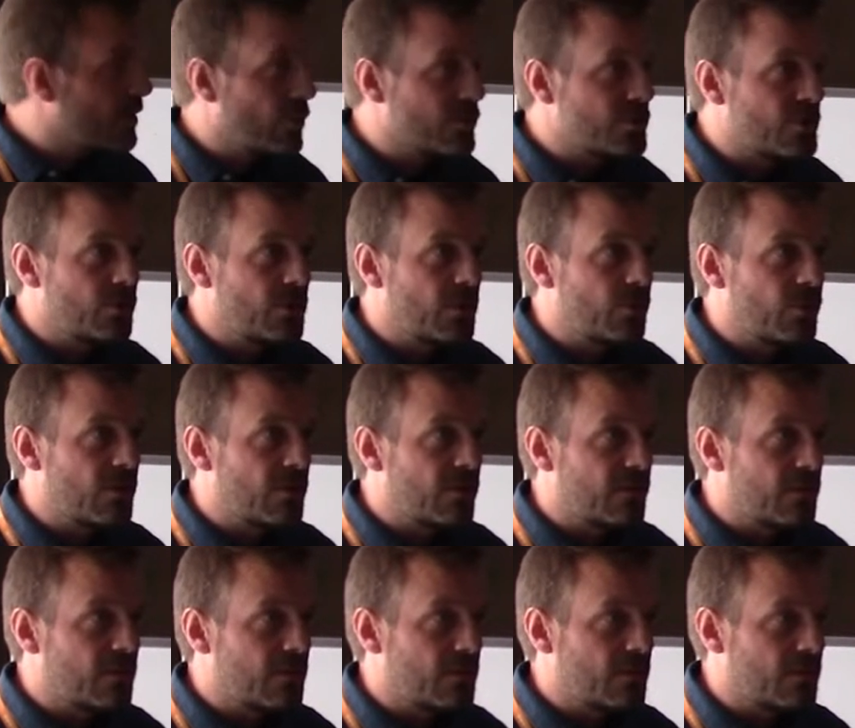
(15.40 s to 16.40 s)
a closer look at one
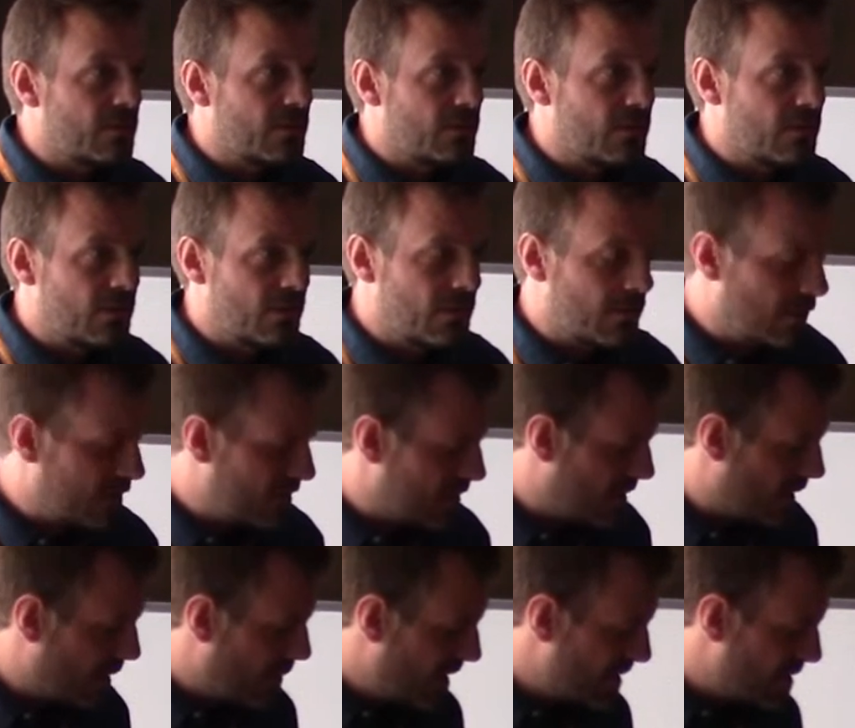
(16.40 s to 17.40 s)
of the
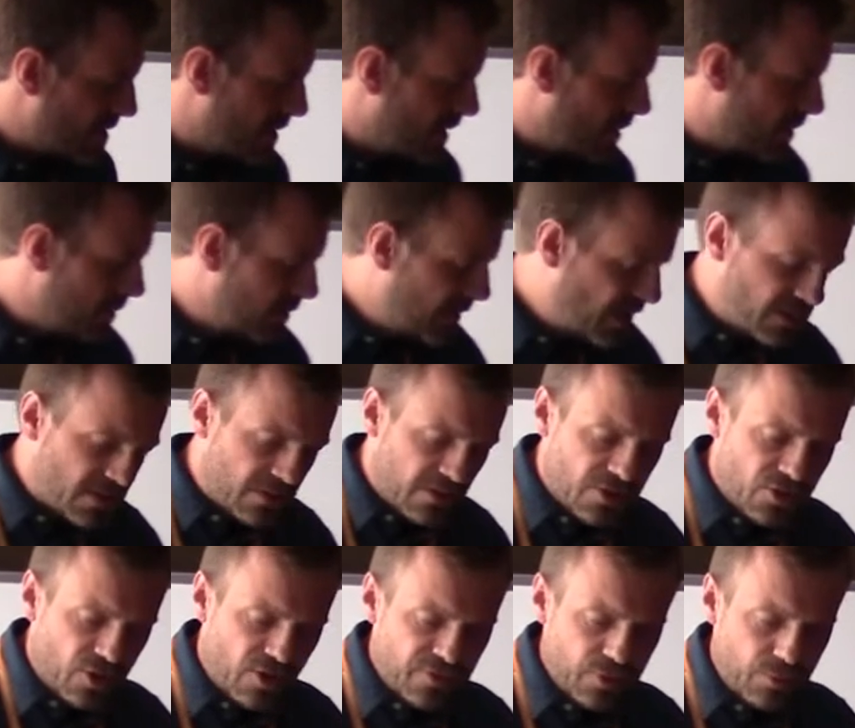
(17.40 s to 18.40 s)
settlements mentioned,
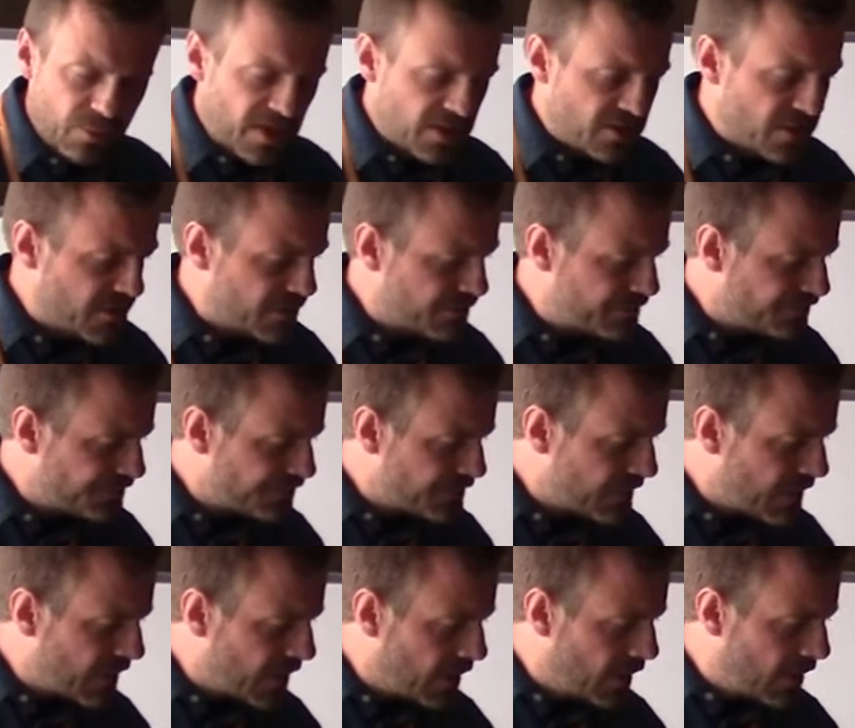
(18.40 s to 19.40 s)
the Toftum Næs.
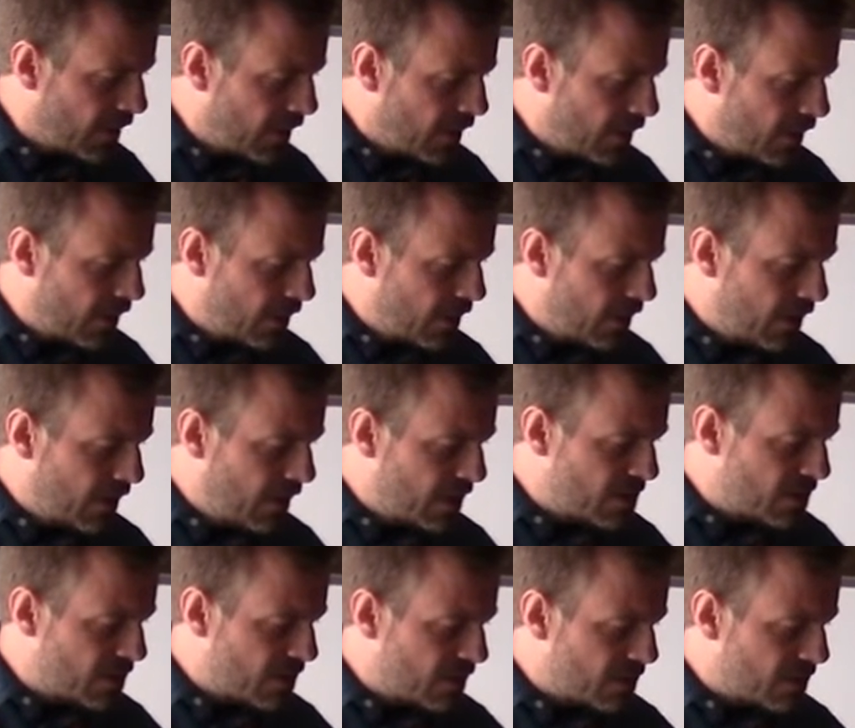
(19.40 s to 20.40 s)
It's